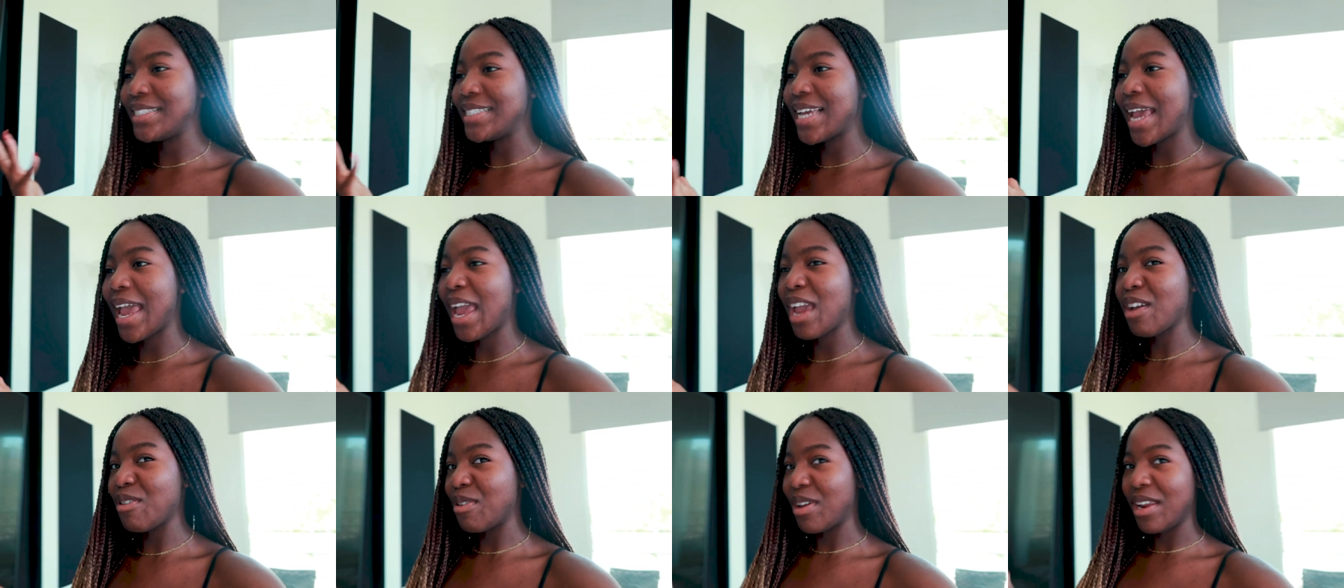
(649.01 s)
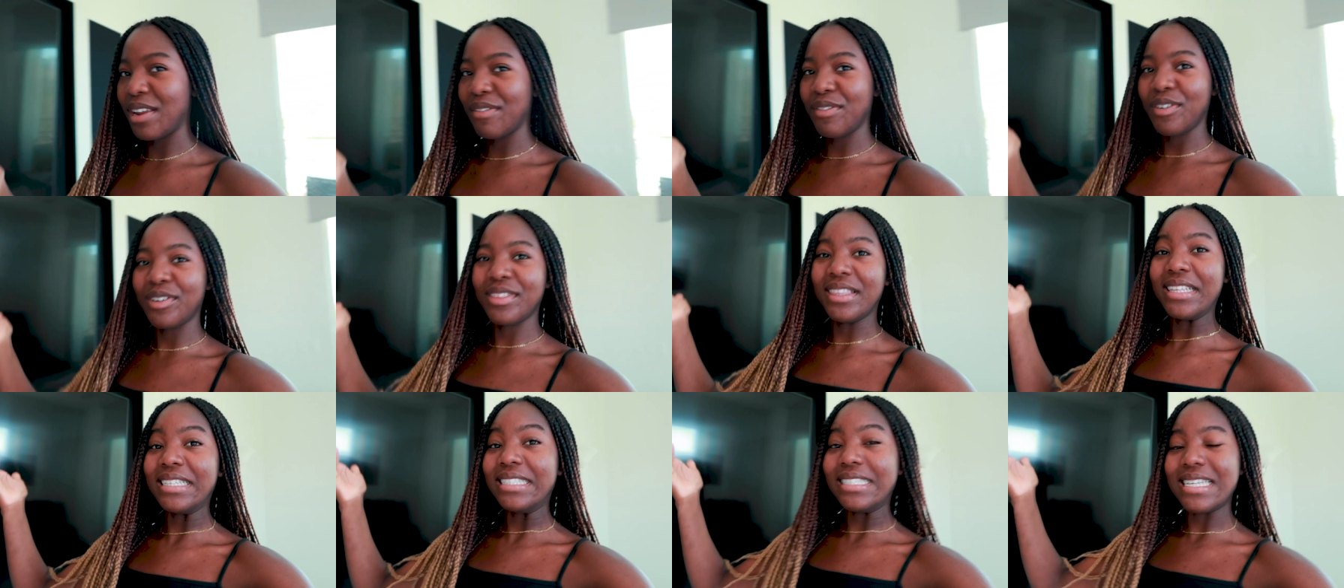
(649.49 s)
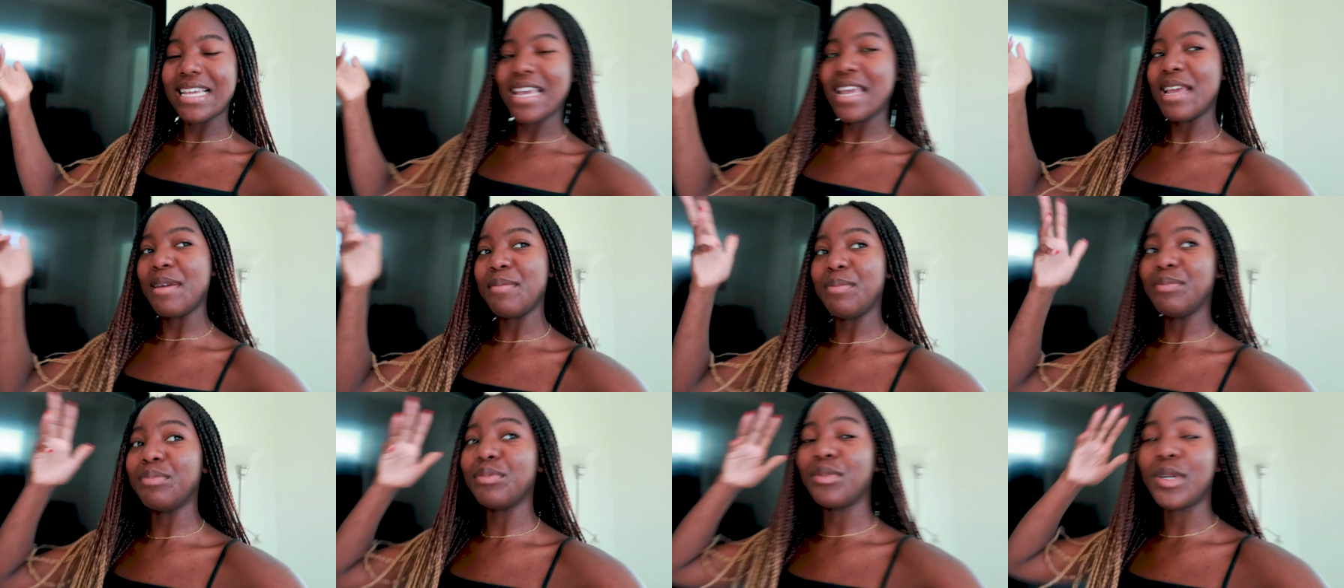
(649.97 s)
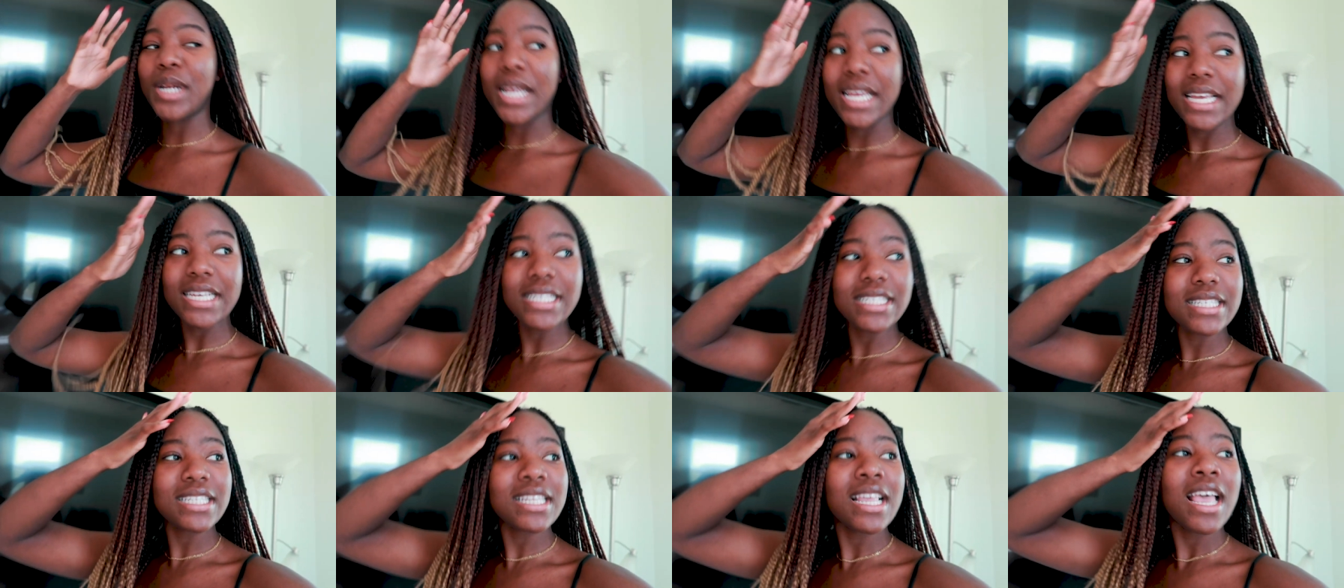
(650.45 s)
day, whatever the day
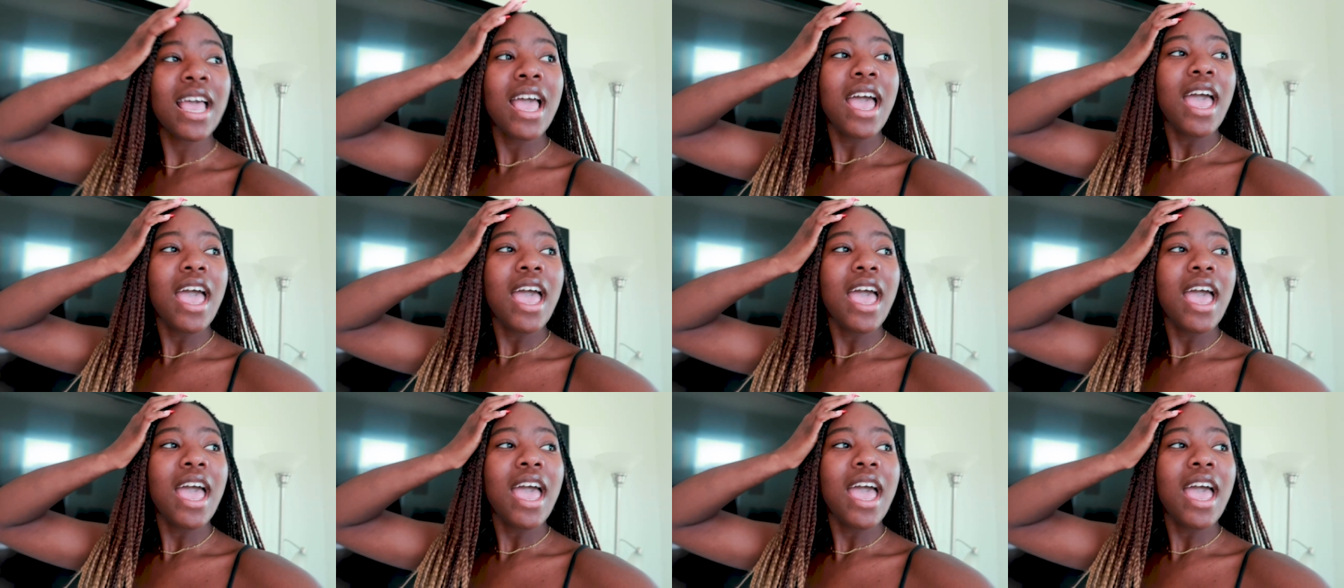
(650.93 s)
brings.